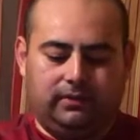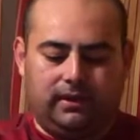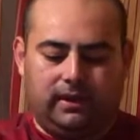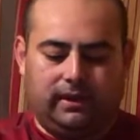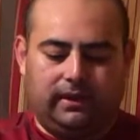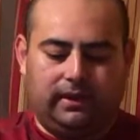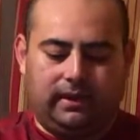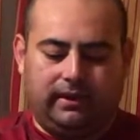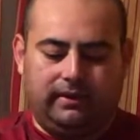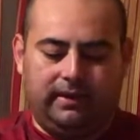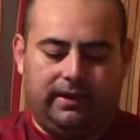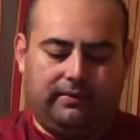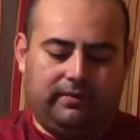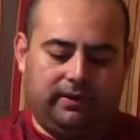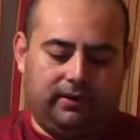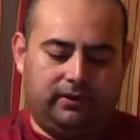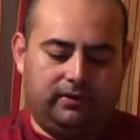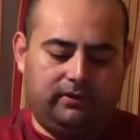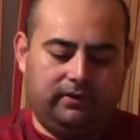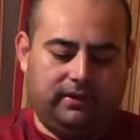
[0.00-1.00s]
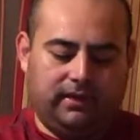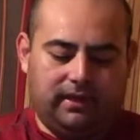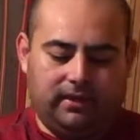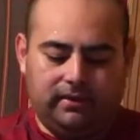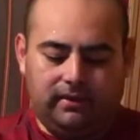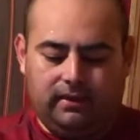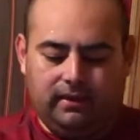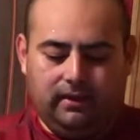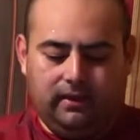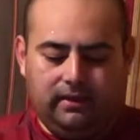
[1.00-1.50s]
I never used it,
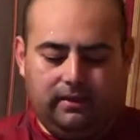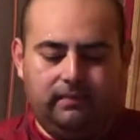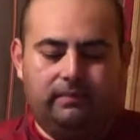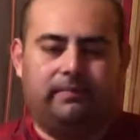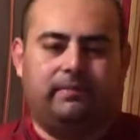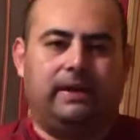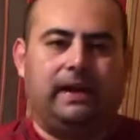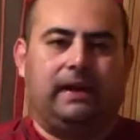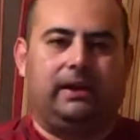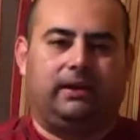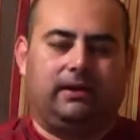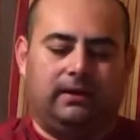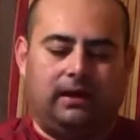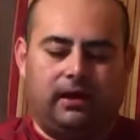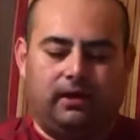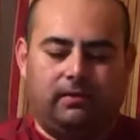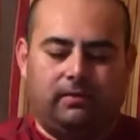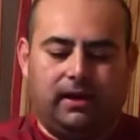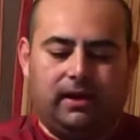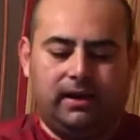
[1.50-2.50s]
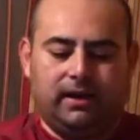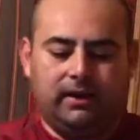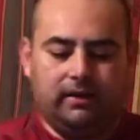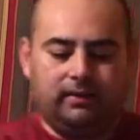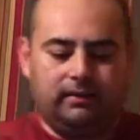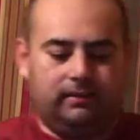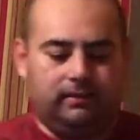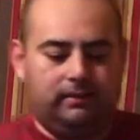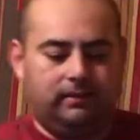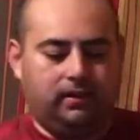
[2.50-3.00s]
but I thought about it
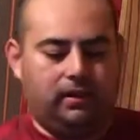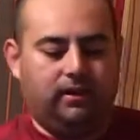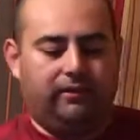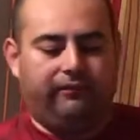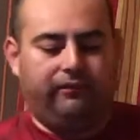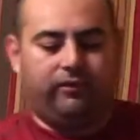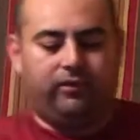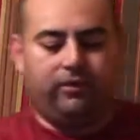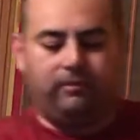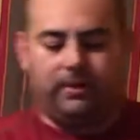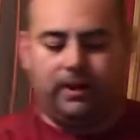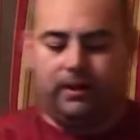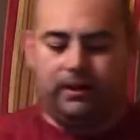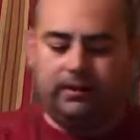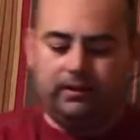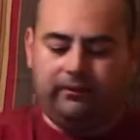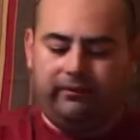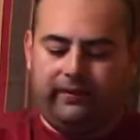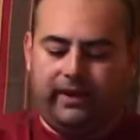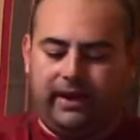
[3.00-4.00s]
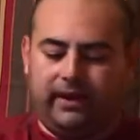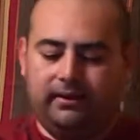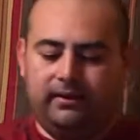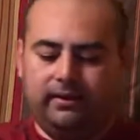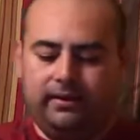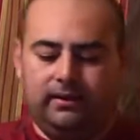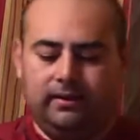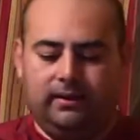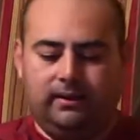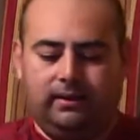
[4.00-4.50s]
for my other fan,
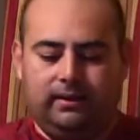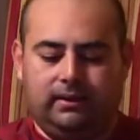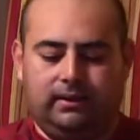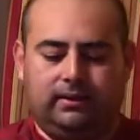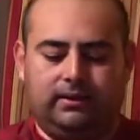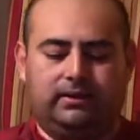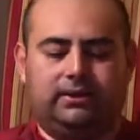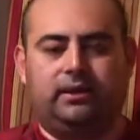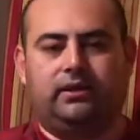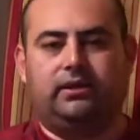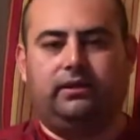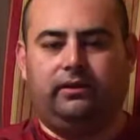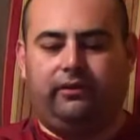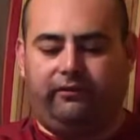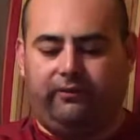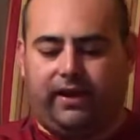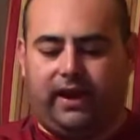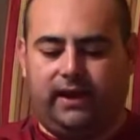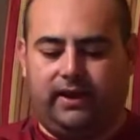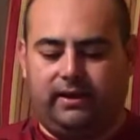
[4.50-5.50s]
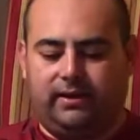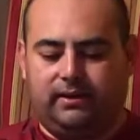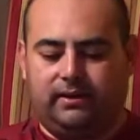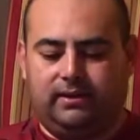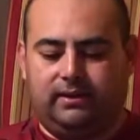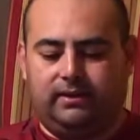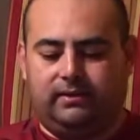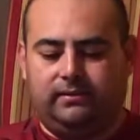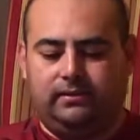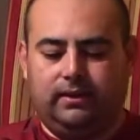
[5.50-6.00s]
because the other fan,
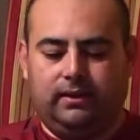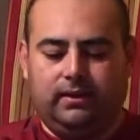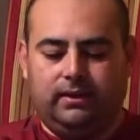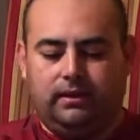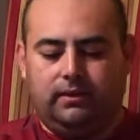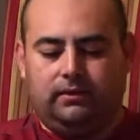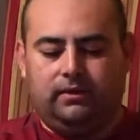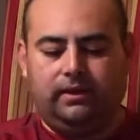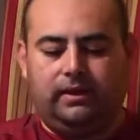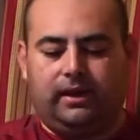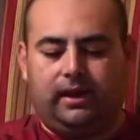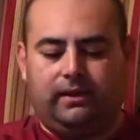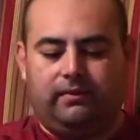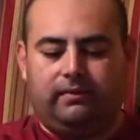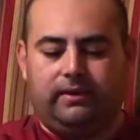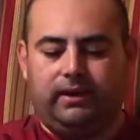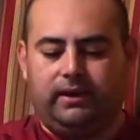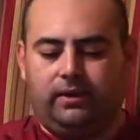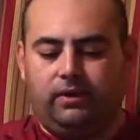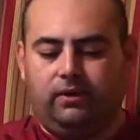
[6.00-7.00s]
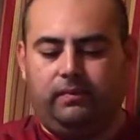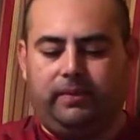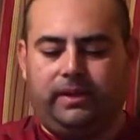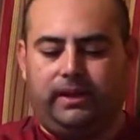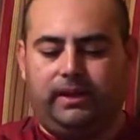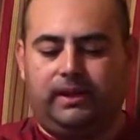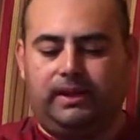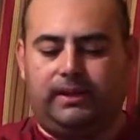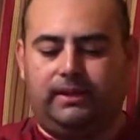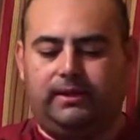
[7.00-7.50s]
you can't really open
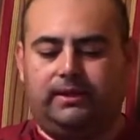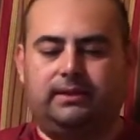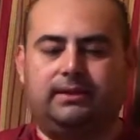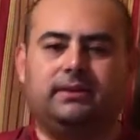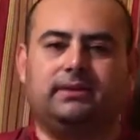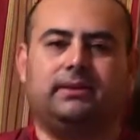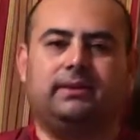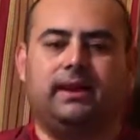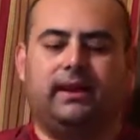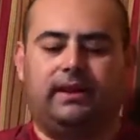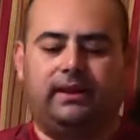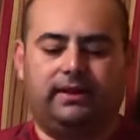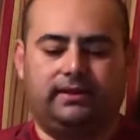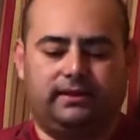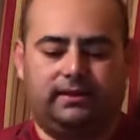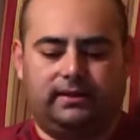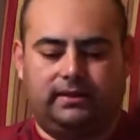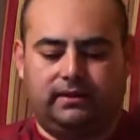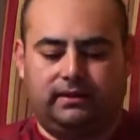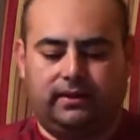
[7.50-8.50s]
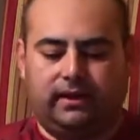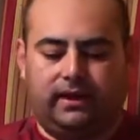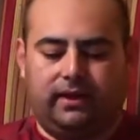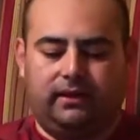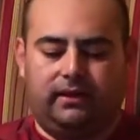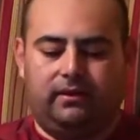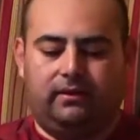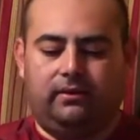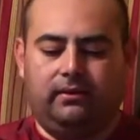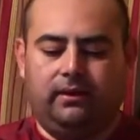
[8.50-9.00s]
it like this that easy. It's like
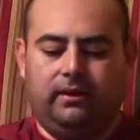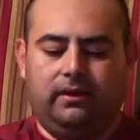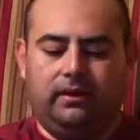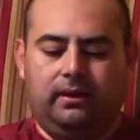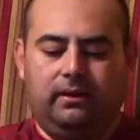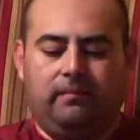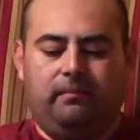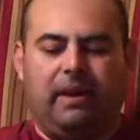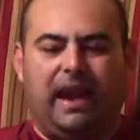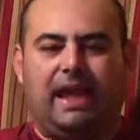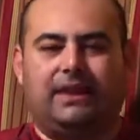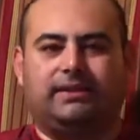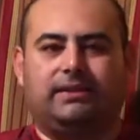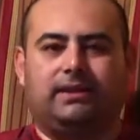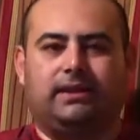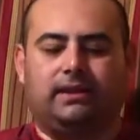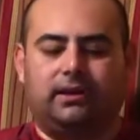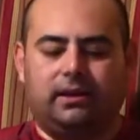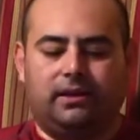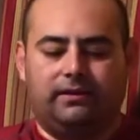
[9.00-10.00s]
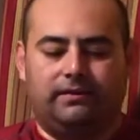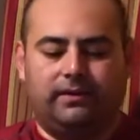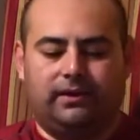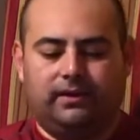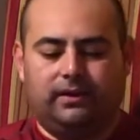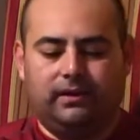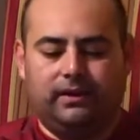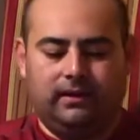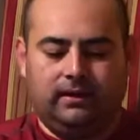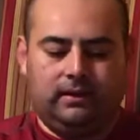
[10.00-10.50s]
a plastic cover,
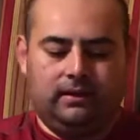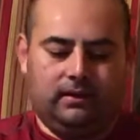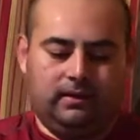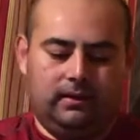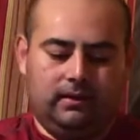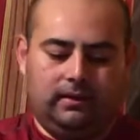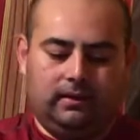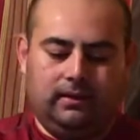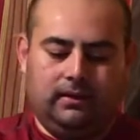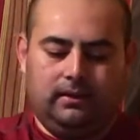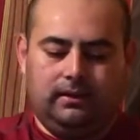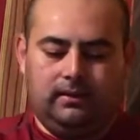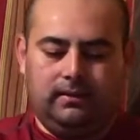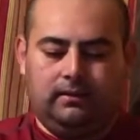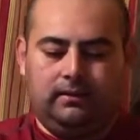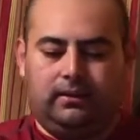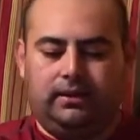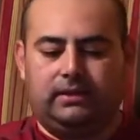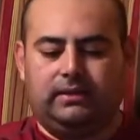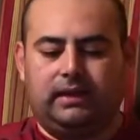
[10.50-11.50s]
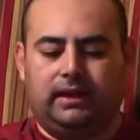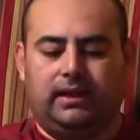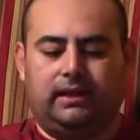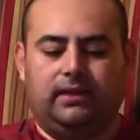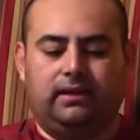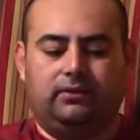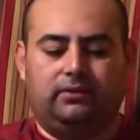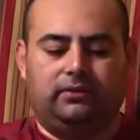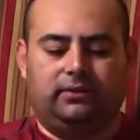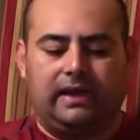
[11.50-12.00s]
and it's like a
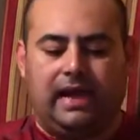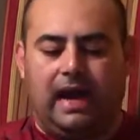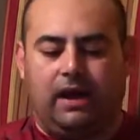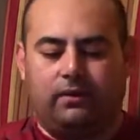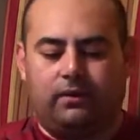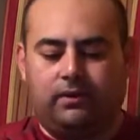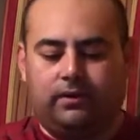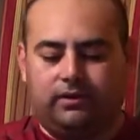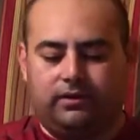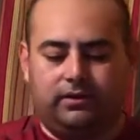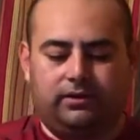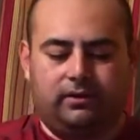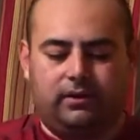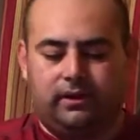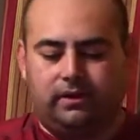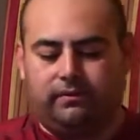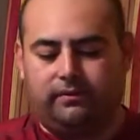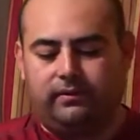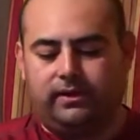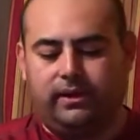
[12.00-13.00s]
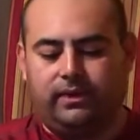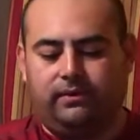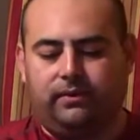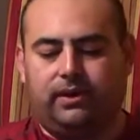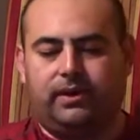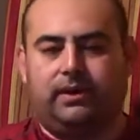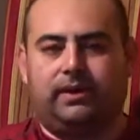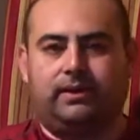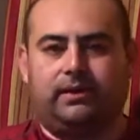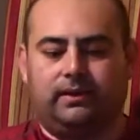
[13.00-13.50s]
little tower, so I don't really
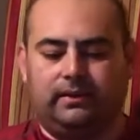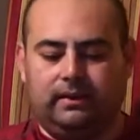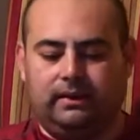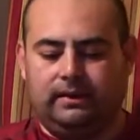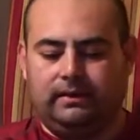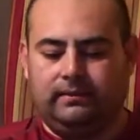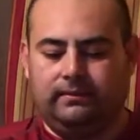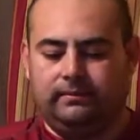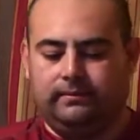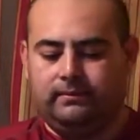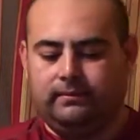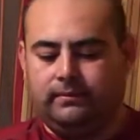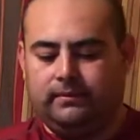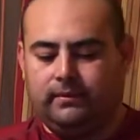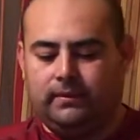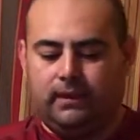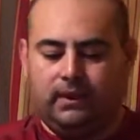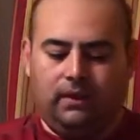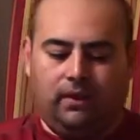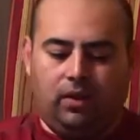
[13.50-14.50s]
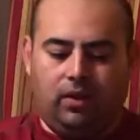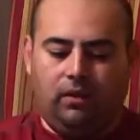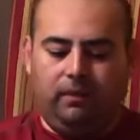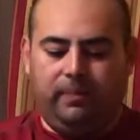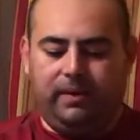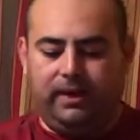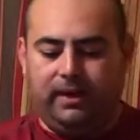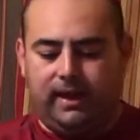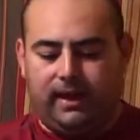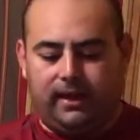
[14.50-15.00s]
want to
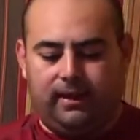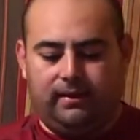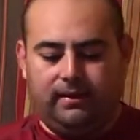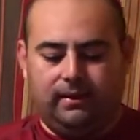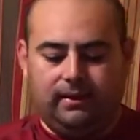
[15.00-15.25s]
open that